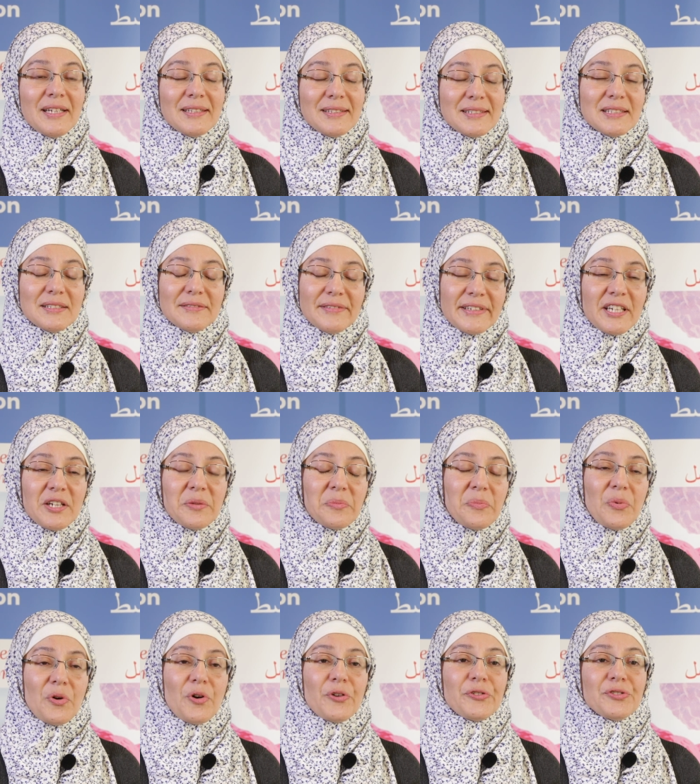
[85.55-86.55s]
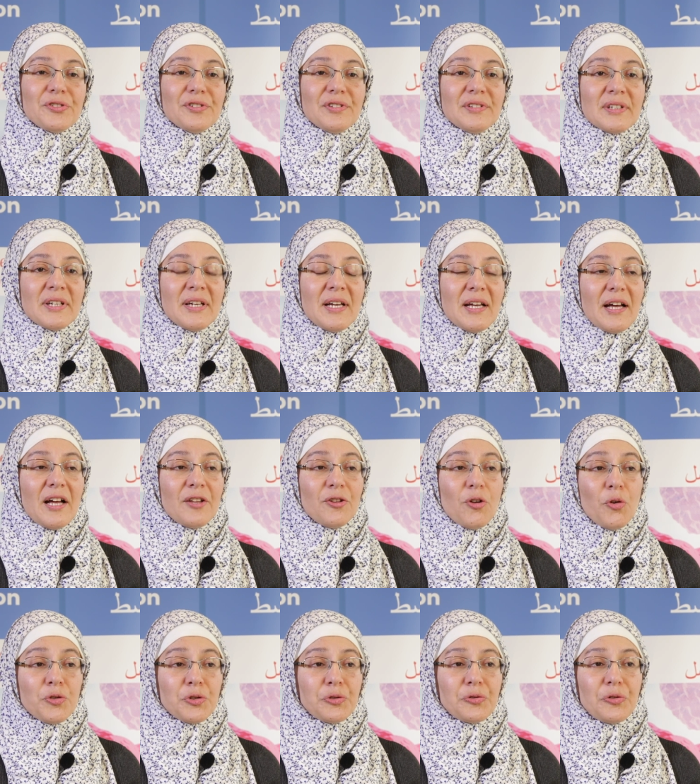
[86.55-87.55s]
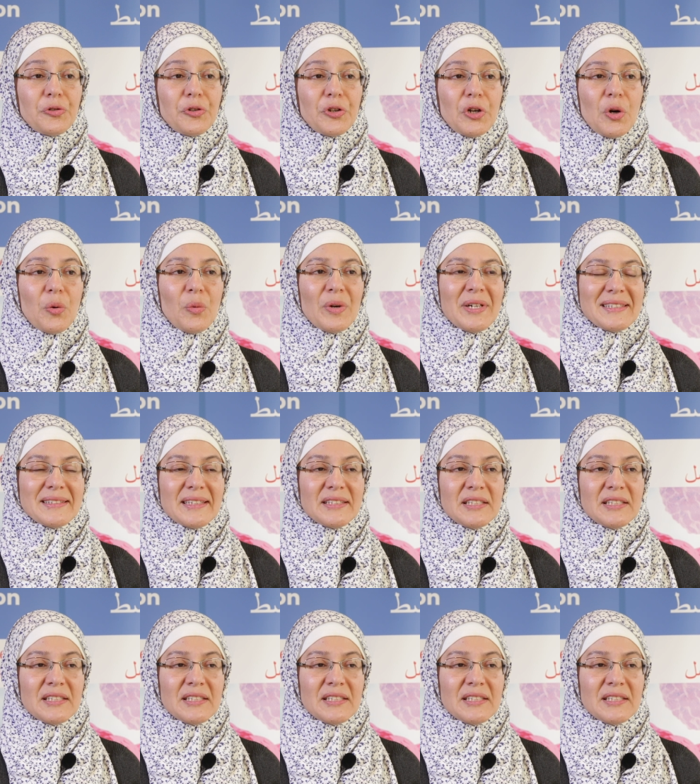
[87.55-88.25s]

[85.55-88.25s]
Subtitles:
This is very important. And also to know